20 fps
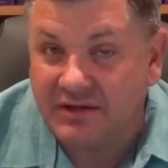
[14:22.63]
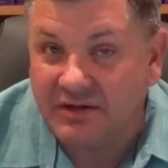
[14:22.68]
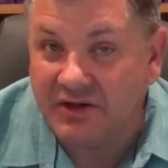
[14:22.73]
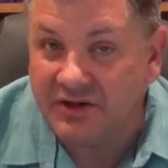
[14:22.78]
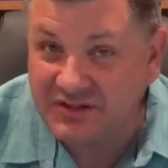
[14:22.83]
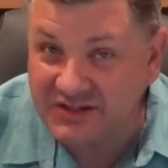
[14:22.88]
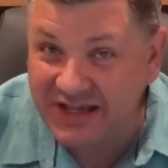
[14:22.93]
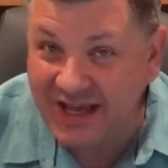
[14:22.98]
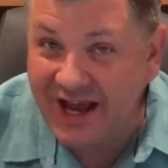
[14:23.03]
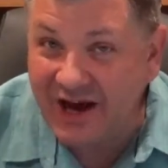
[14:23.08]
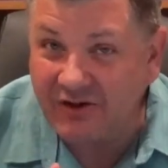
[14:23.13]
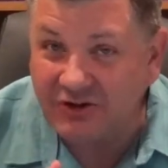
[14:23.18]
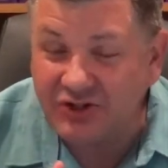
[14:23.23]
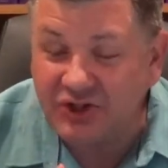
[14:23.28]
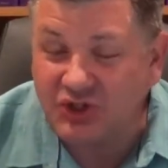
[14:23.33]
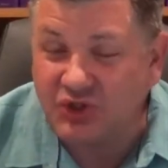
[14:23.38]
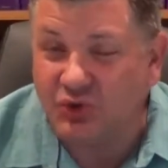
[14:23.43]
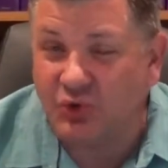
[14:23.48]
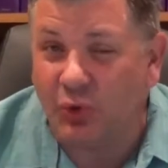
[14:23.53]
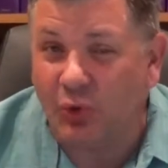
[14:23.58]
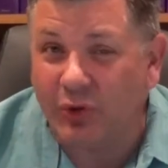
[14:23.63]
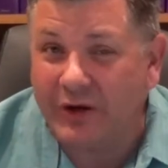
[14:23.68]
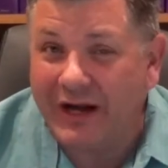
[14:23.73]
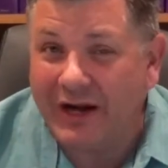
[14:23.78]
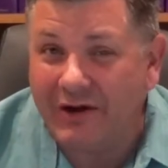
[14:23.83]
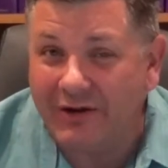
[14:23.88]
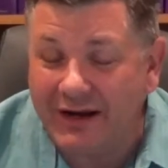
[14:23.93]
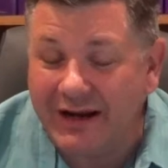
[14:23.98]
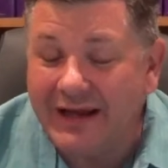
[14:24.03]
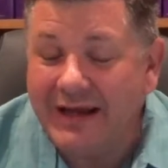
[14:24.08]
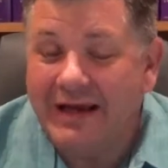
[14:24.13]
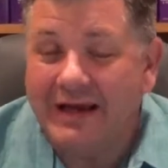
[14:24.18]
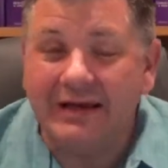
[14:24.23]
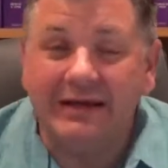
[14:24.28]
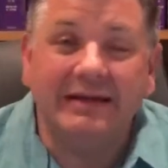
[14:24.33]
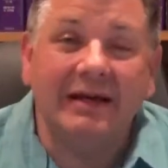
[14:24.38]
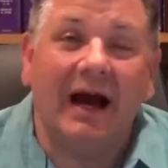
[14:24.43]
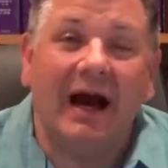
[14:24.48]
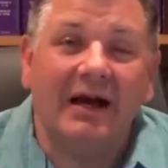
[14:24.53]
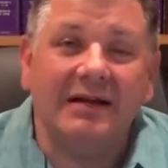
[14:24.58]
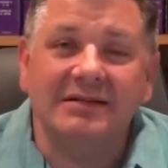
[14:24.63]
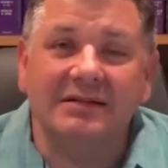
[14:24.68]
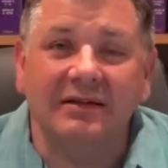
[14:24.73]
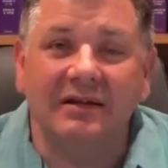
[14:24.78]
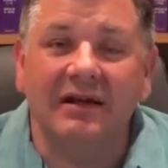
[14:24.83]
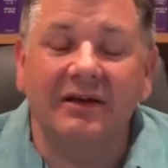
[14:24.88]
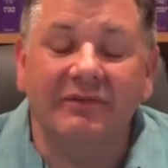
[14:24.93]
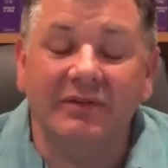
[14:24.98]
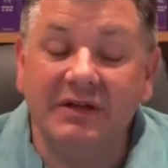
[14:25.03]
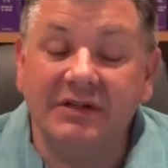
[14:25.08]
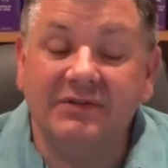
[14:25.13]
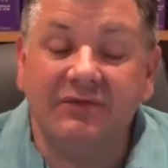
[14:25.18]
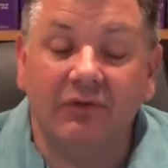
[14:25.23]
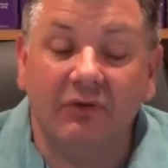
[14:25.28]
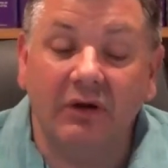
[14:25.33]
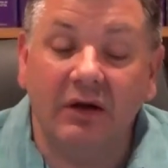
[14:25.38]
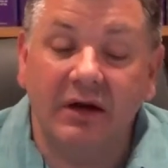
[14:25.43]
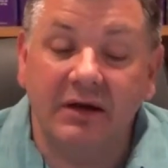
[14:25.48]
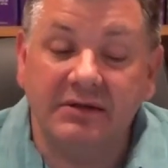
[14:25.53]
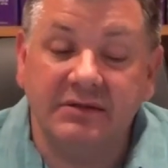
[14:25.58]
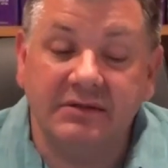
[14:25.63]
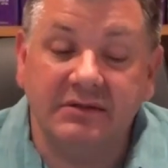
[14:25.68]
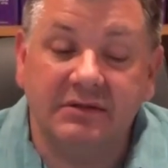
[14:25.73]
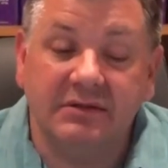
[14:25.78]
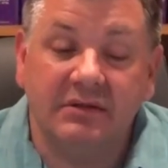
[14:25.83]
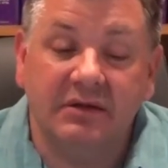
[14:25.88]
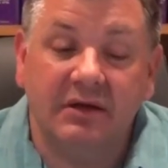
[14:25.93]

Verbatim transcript: You see how extraordinary God's love is for us?